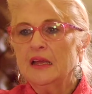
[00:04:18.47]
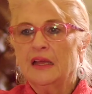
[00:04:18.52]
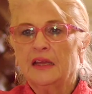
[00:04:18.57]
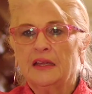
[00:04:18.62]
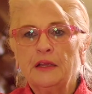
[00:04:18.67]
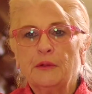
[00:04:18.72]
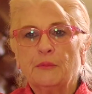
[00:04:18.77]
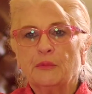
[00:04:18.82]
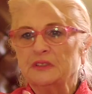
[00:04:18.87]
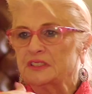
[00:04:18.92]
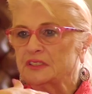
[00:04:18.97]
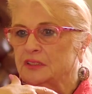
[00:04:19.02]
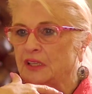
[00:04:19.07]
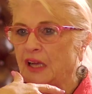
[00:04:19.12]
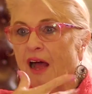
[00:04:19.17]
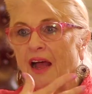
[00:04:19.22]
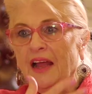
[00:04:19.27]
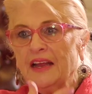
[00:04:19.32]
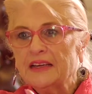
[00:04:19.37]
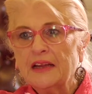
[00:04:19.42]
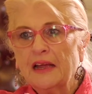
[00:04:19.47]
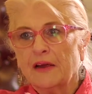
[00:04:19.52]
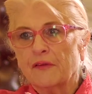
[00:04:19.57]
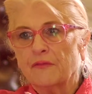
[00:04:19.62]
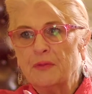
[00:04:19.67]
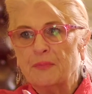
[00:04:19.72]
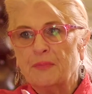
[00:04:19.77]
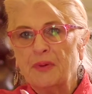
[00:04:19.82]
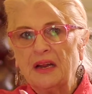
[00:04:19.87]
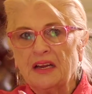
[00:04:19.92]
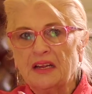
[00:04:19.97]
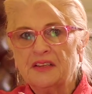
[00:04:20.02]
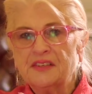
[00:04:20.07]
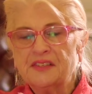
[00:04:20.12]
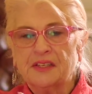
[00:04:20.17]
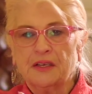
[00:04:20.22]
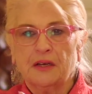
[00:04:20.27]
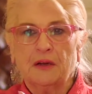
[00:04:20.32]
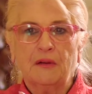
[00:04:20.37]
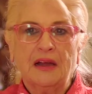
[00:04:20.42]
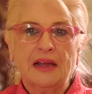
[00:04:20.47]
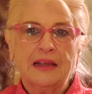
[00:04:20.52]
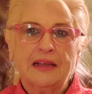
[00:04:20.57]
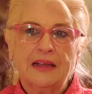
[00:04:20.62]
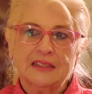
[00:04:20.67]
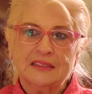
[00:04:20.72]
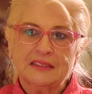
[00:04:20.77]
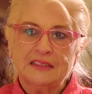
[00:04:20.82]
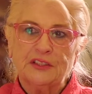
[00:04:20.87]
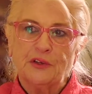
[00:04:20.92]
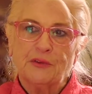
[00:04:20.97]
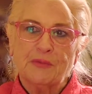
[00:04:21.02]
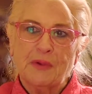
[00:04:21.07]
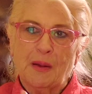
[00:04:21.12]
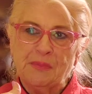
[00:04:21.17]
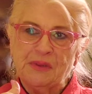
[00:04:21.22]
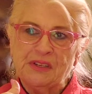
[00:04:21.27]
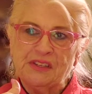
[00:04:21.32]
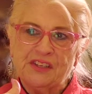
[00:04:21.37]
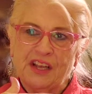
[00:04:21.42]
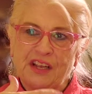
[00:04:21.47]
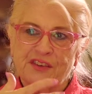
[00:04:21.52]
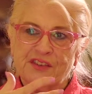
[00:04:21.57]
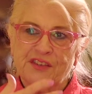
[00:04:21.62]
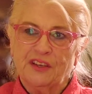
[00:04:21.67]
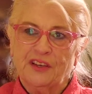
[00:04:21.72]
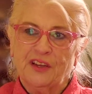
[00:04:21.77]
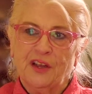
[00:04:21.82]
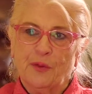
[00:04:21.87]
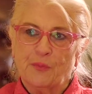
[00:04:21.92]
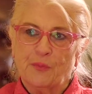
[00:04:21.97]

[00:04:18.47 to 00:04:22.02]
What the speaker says: He was kind to everybody, so I guess your reputation can